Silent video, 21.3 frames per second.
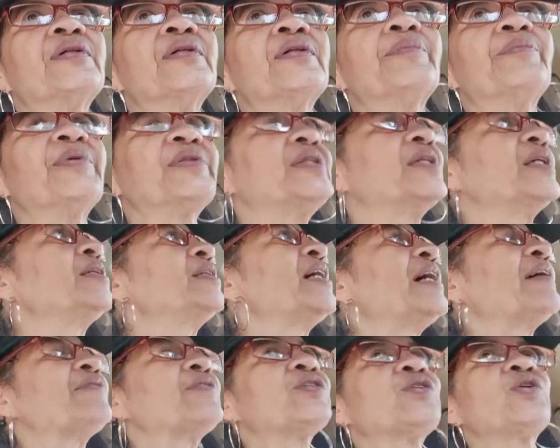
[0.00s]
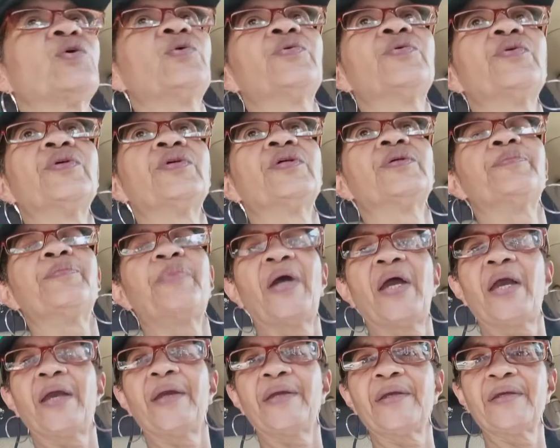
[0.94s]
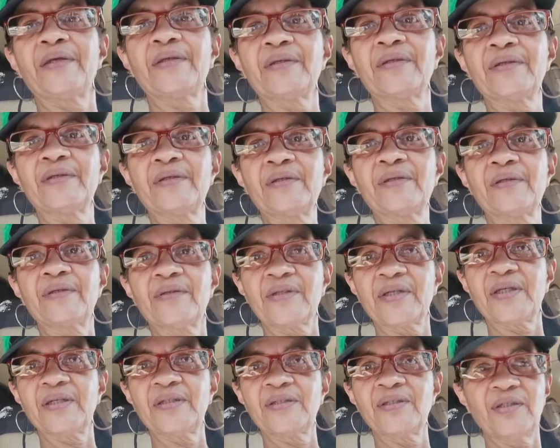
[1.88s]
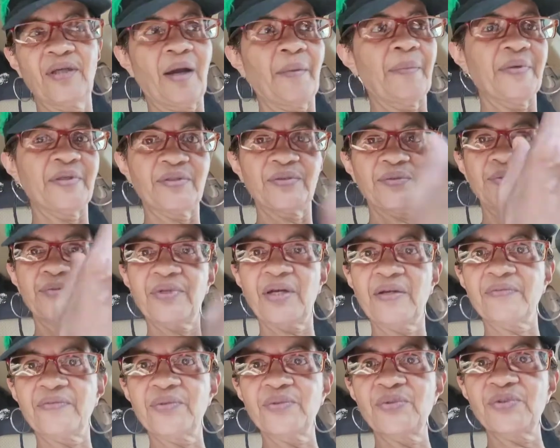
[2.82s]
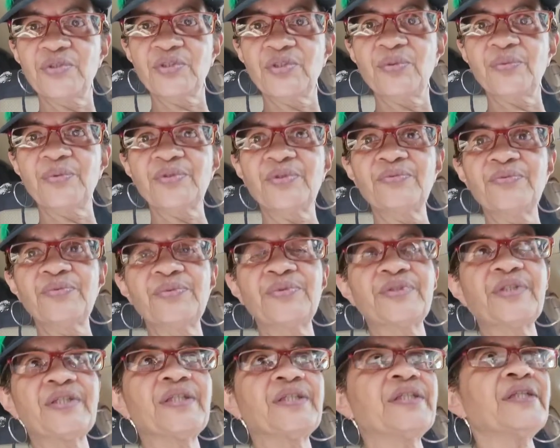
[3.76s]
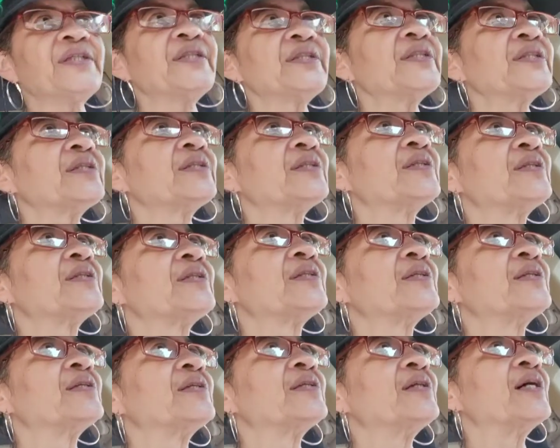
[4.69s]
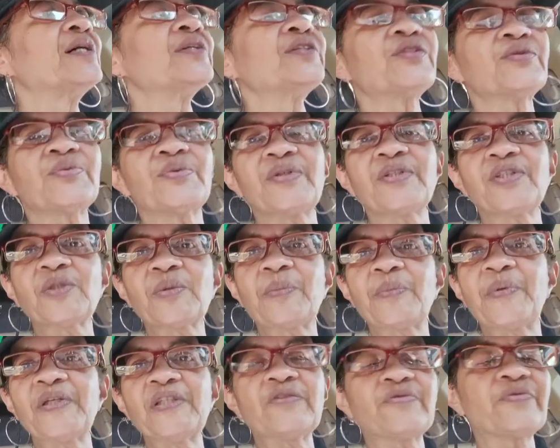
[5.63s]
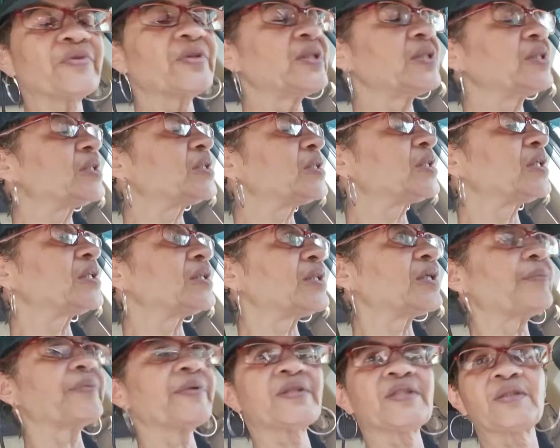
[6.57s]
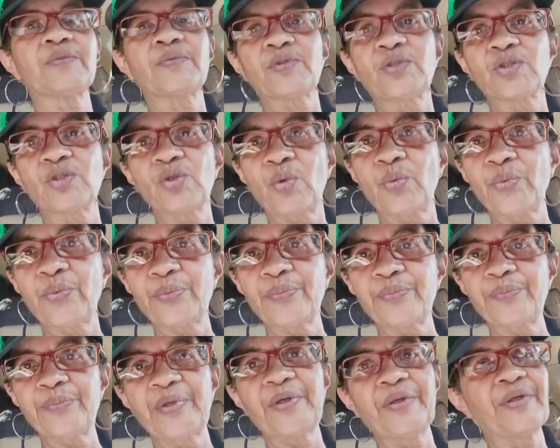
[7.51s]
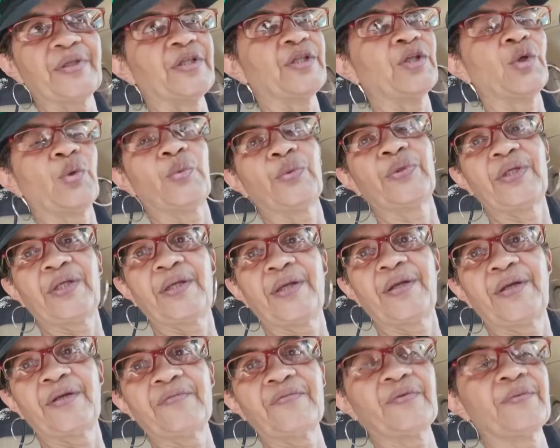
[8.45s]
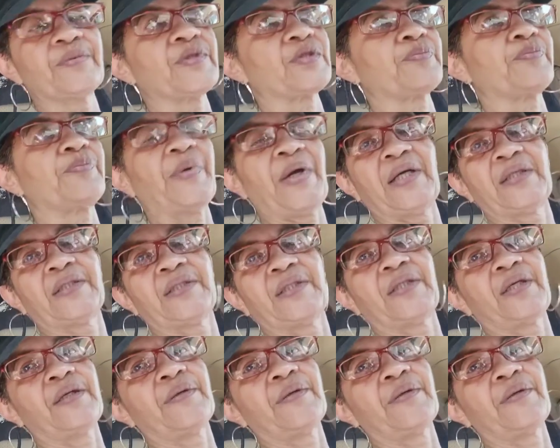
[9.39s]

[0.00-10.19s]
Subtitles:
then I have to go pay, okay? Y'all been to drive-thrus, you know what the routine is? I just wanted to peacefully sit there because there was barely no one in there. If it was packed in there,